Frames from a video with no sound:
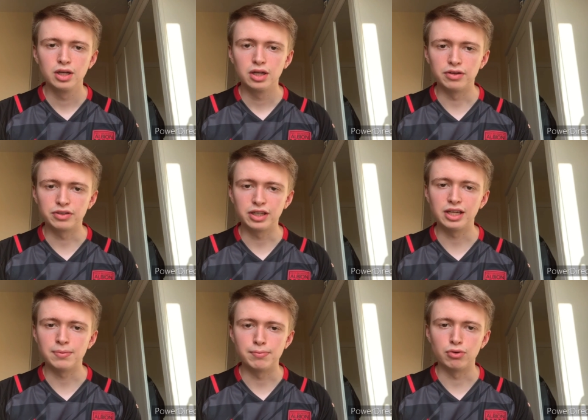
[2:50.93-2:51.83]
of
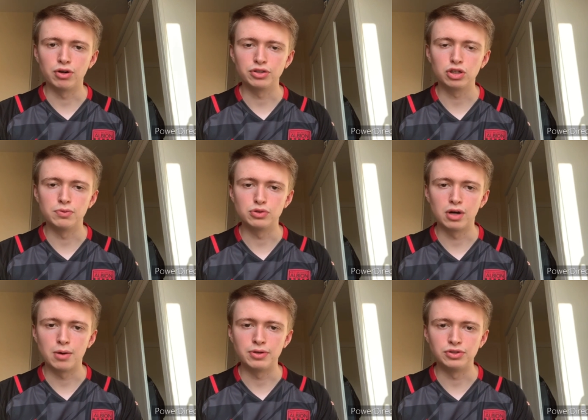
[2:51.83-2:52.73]
Kean, Bryan coming to
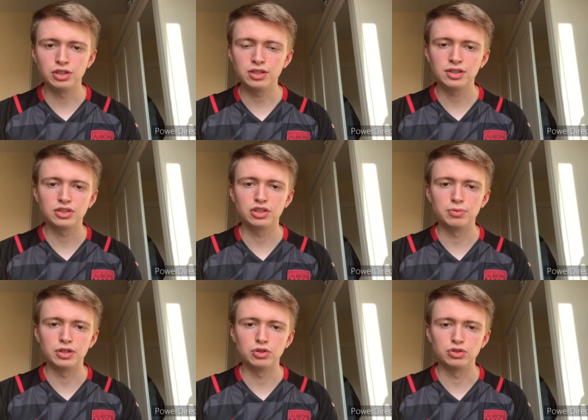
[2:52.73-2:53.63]
Albion. Do you think it's going to be a
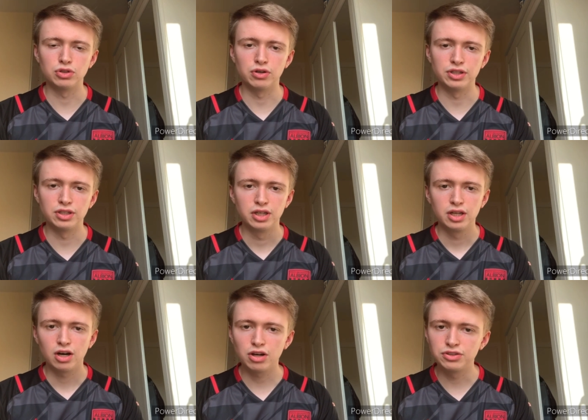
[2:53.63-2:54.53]
good signing?
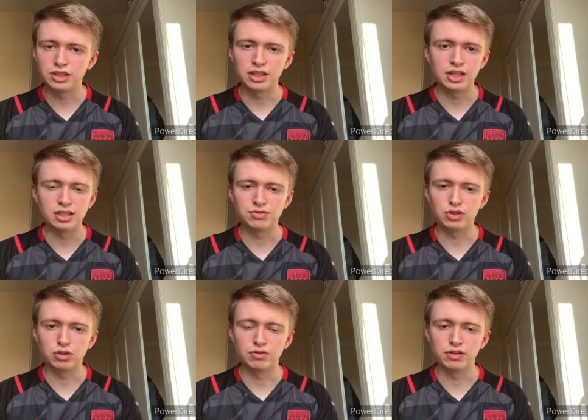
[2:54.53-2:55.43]
I think it is for
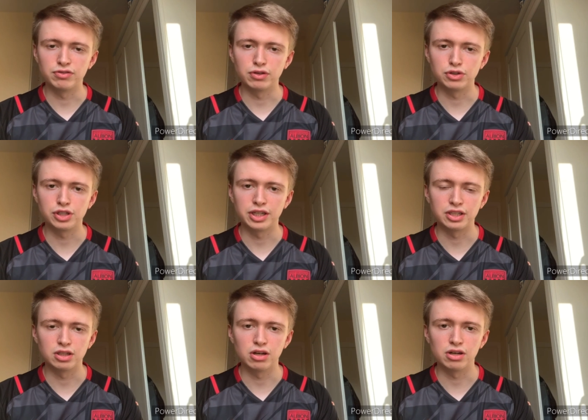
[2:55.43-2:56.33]
cover for O'Shea and
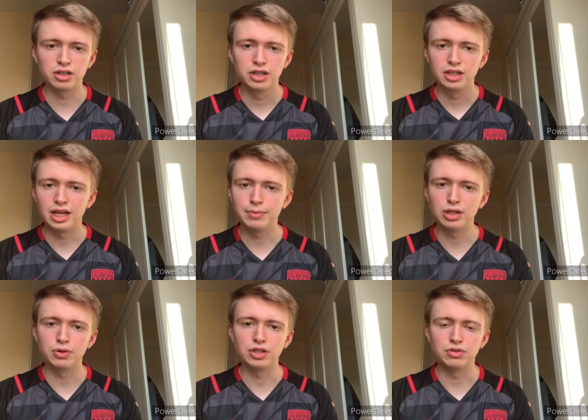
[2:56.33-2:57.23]
Clark. Let me know
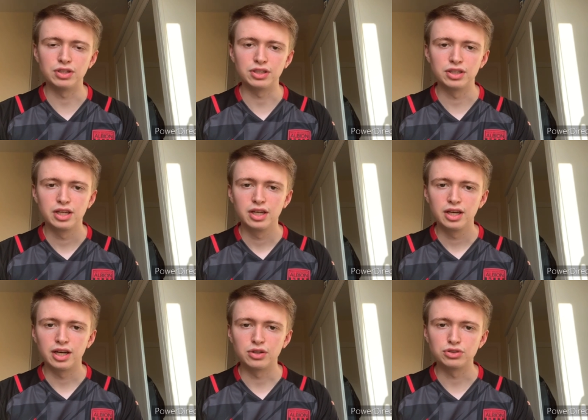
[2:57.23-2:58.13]
what you think,
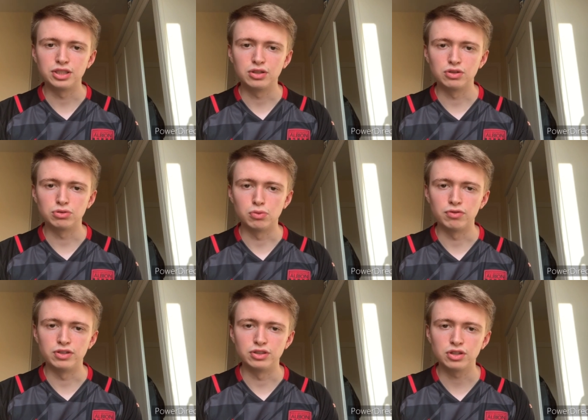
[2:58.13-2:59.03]
and I'll see you guys for more
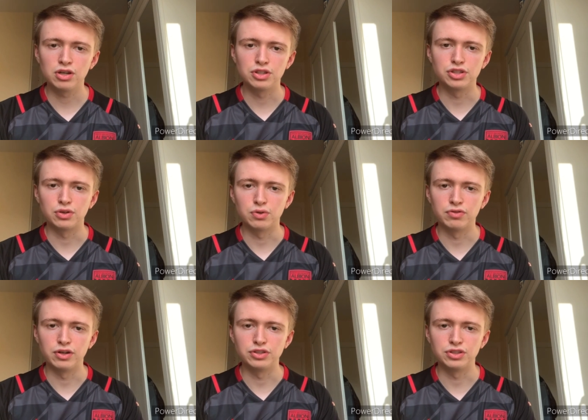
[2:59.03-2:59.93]
videos on the channel
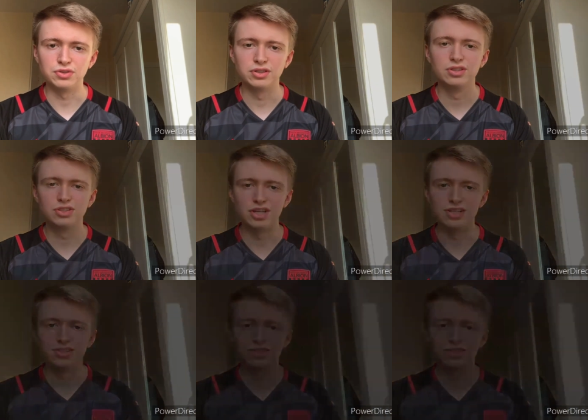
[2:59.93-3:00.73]
very soon. Cheers.